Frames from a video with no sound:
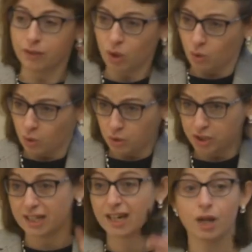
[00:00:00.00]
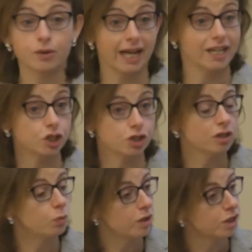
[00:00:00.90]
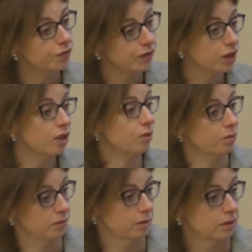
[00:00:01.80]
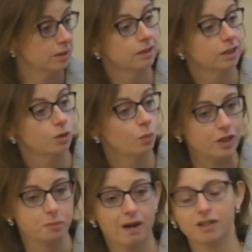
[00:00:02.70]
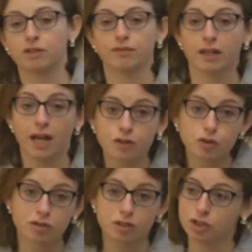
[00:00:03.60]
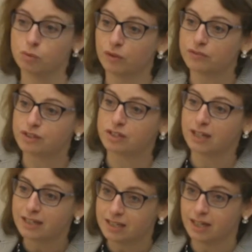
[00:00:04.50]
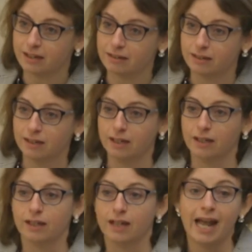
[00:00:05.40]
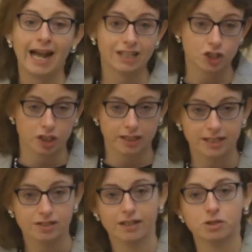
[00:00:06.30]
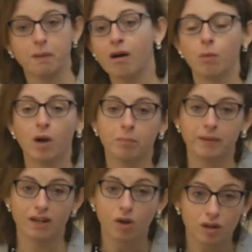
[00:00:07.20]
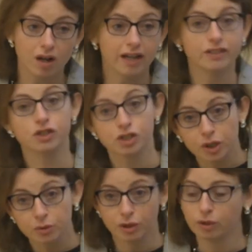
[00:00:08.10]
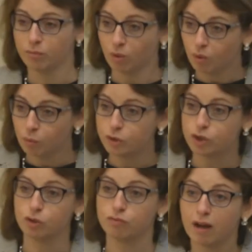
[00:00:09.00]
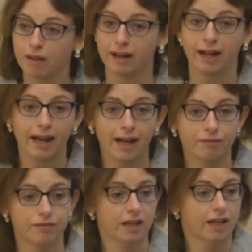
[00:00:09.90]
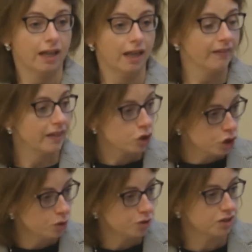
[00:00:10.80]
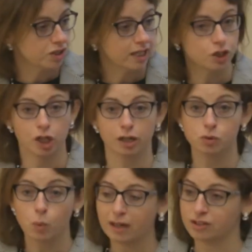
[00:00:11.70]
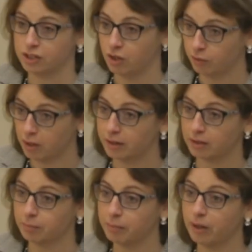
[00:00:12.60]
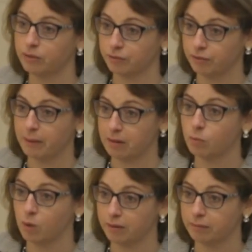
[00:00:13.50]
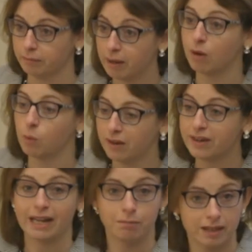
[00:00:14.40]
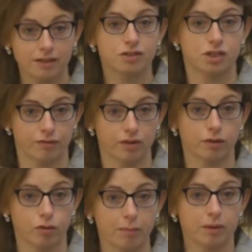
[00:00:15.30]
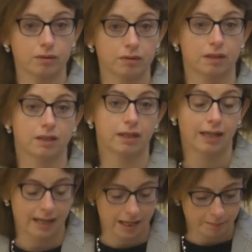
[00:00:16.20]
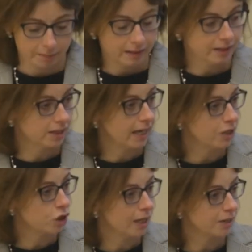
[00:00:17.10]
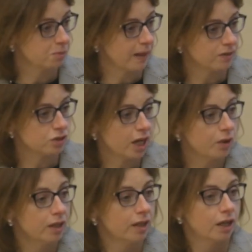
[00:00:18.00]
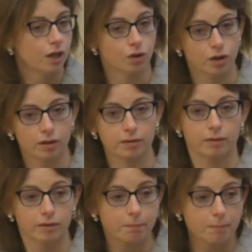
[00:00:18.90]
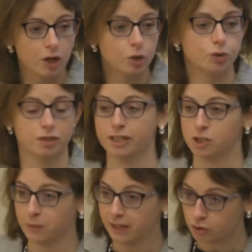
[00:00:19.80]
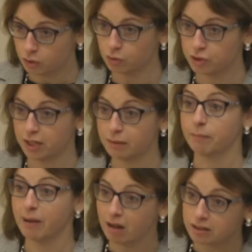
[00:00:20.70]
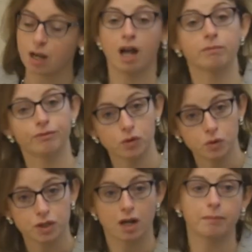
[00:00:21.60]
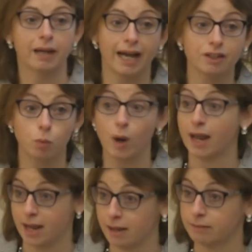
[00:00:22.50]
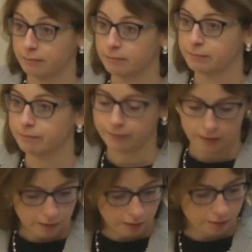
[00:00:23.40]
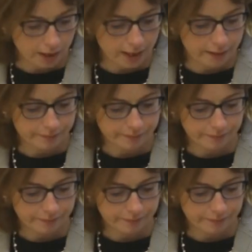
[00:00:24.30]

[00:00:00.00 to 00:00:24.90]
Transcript: the course in a location that works for you? Which part of the country do you want to study in? Actually, does part one being online suit you more? Would you rather have that tutor teaching as well as the online component for part one? Part one, namely the civil and criminal litigation aspects. So look at the mode that it's being taught in, part-time, full-time, and where. Okay?